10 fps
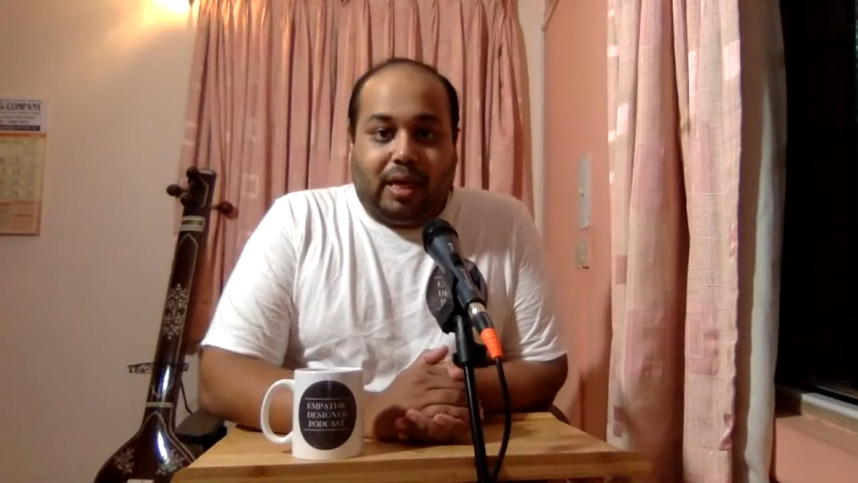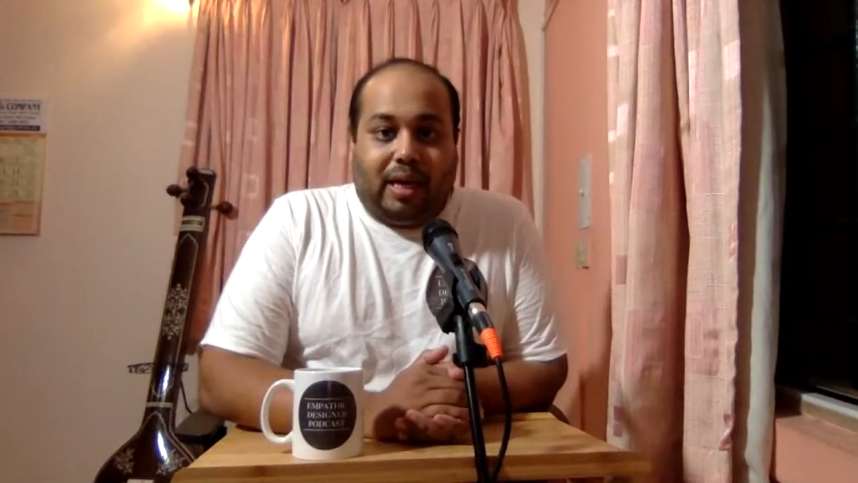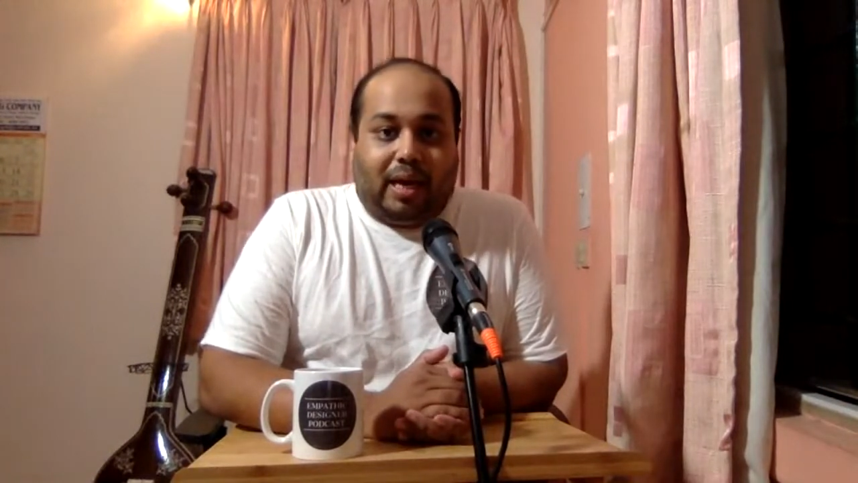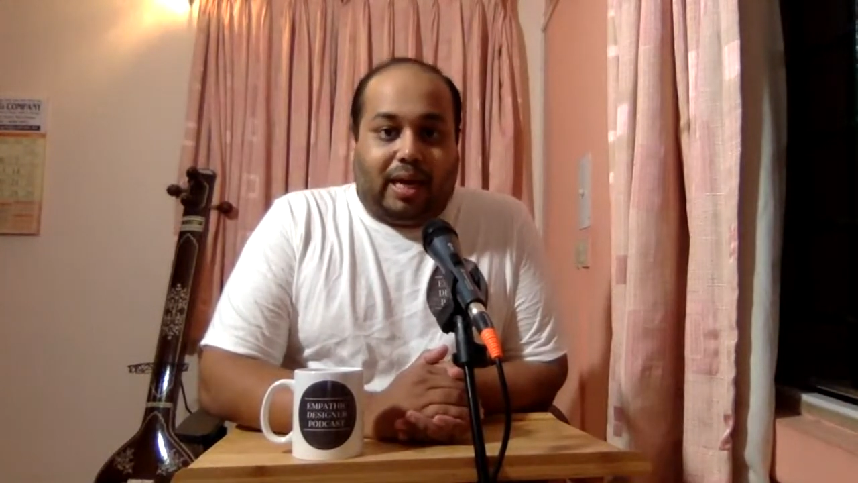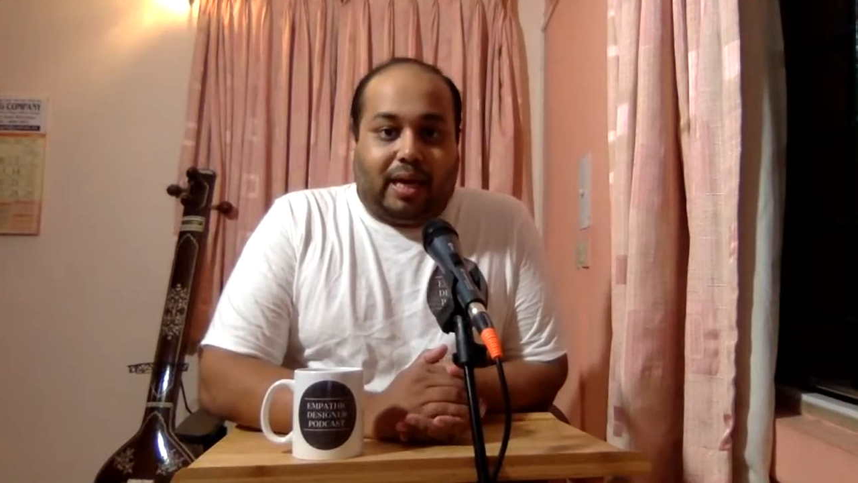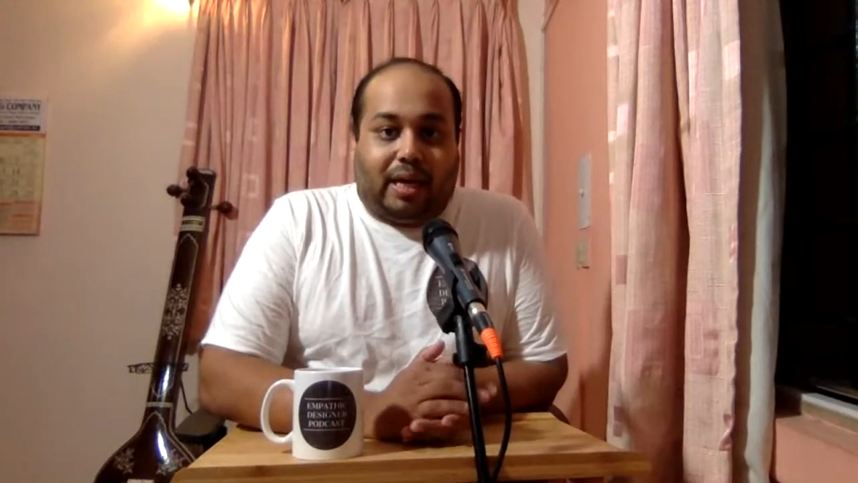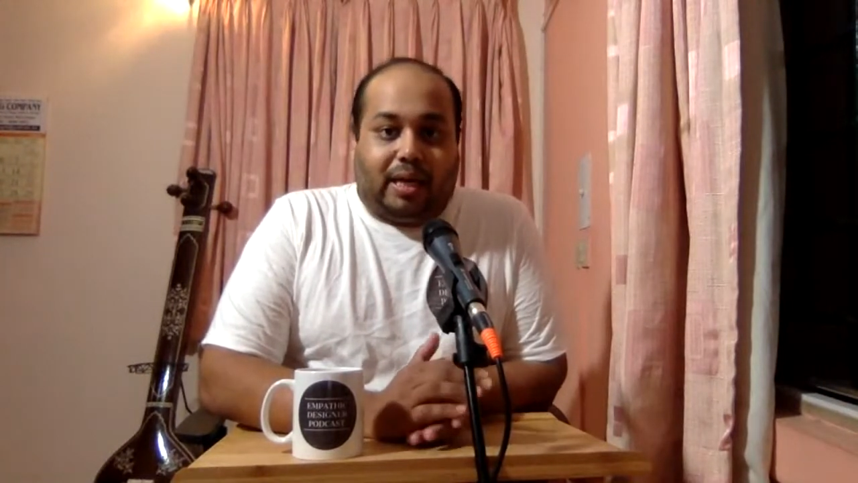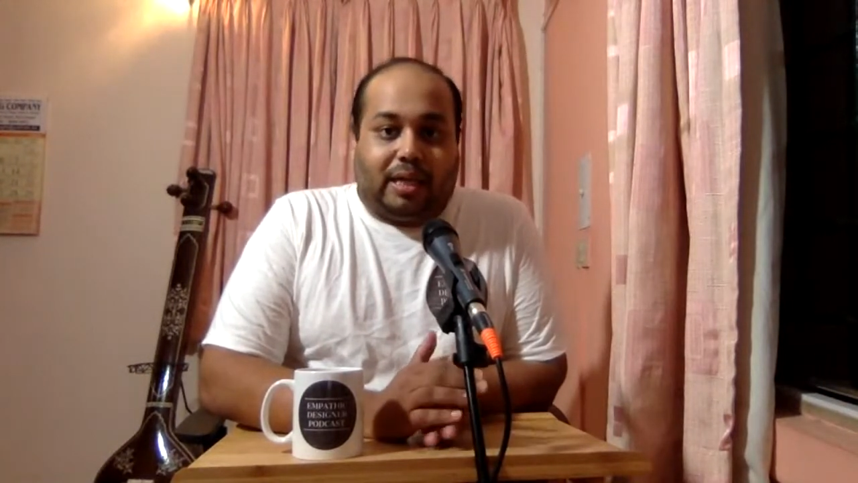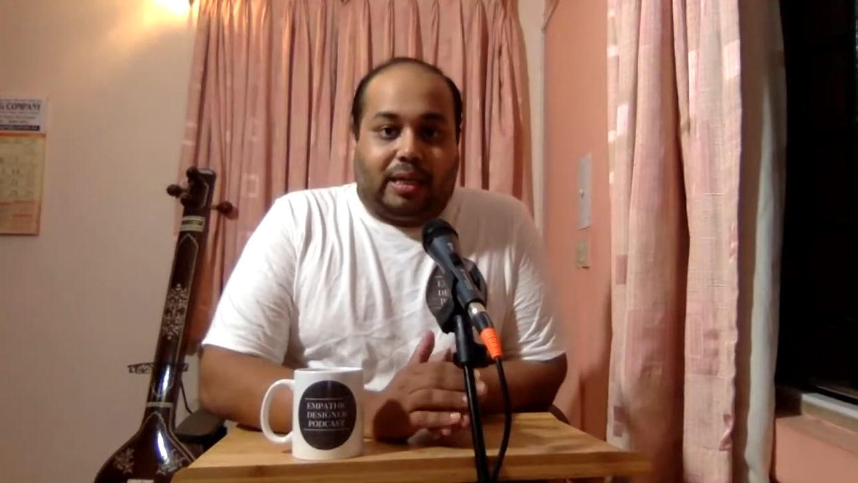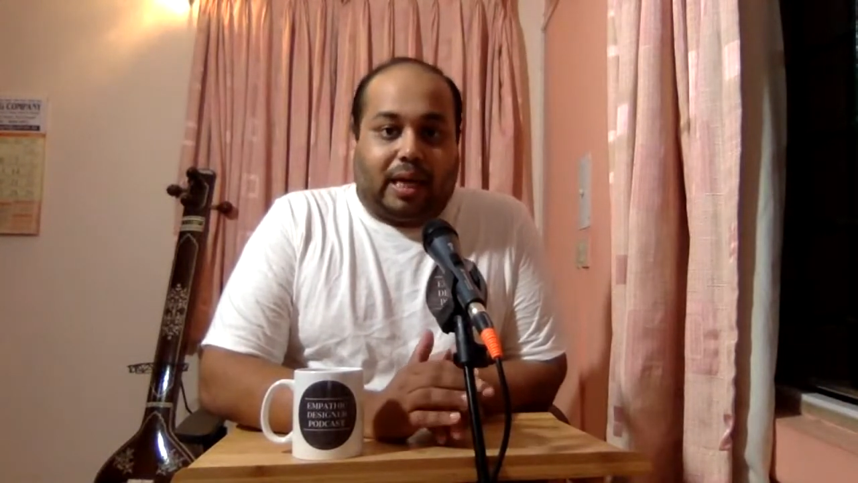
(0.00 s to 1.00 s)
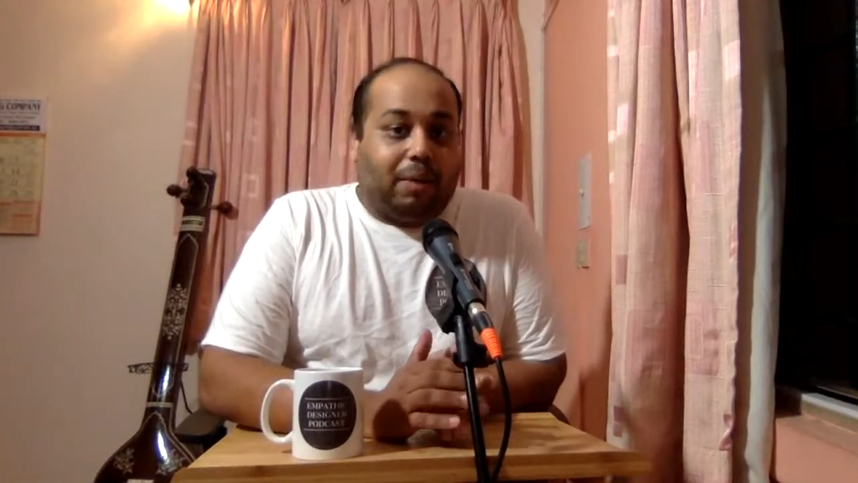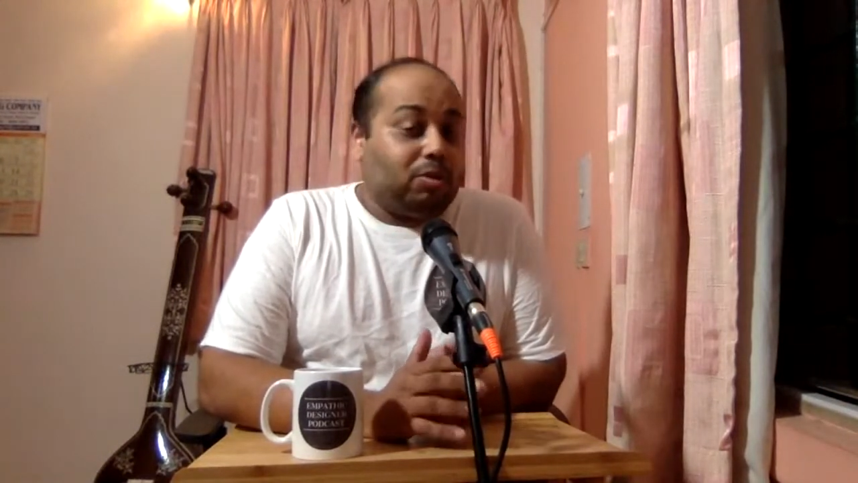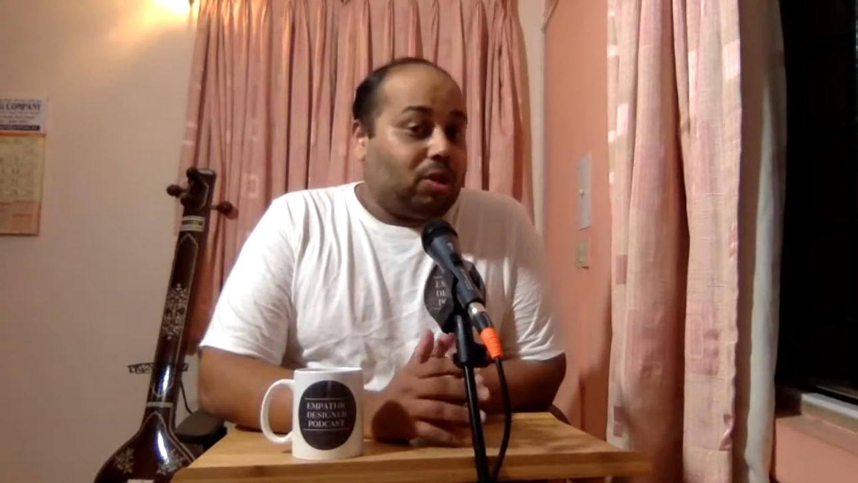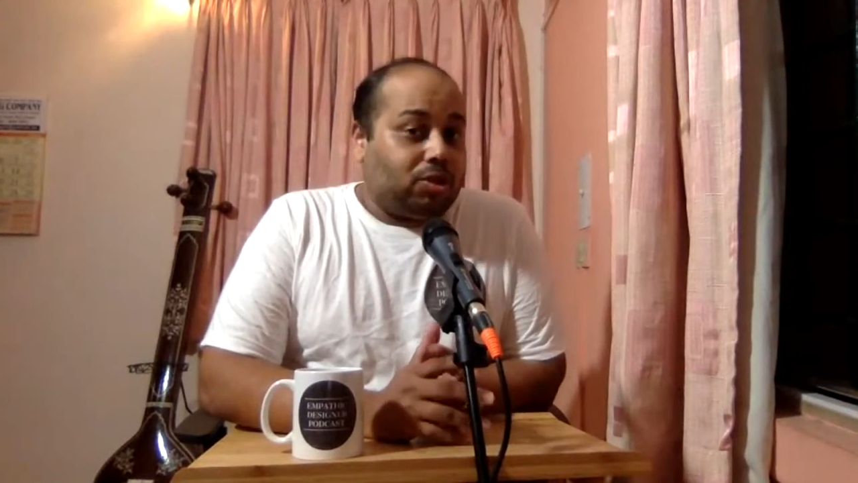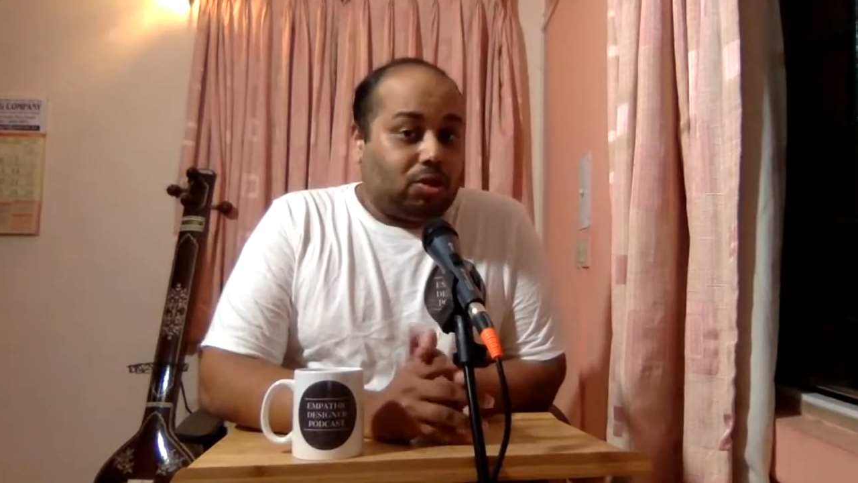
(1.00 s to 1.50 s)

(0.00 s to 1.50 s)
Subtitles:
and I was also